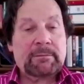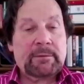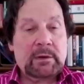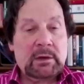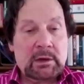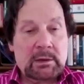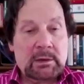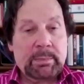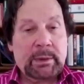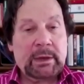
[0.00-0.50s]

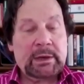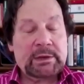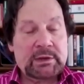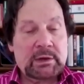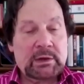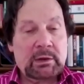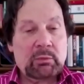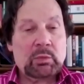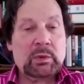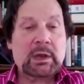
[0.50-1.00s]
far
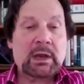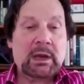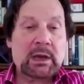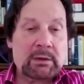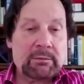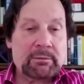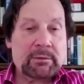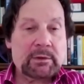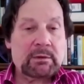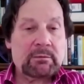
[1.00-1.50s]
better. We
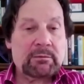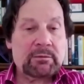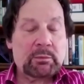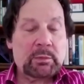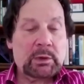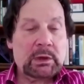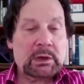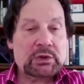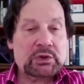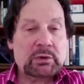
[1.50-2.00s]
have the
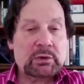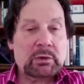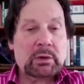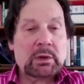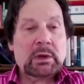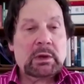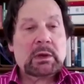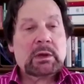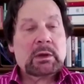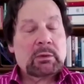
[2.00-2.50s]

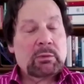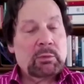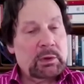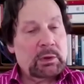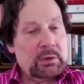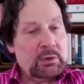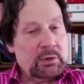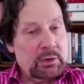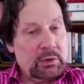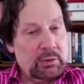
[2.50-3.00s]
information, we
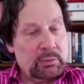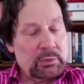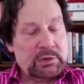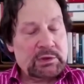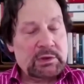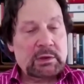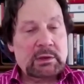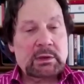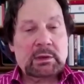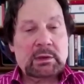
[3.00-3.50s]
could
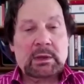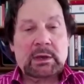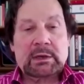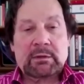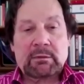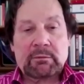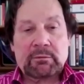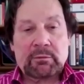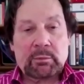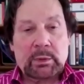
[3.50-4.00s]
use the, that
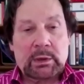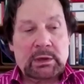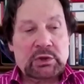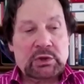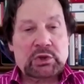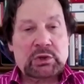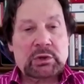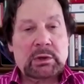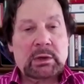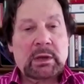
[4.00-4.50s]

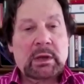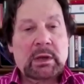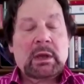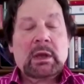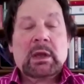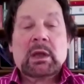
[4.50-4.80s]
information,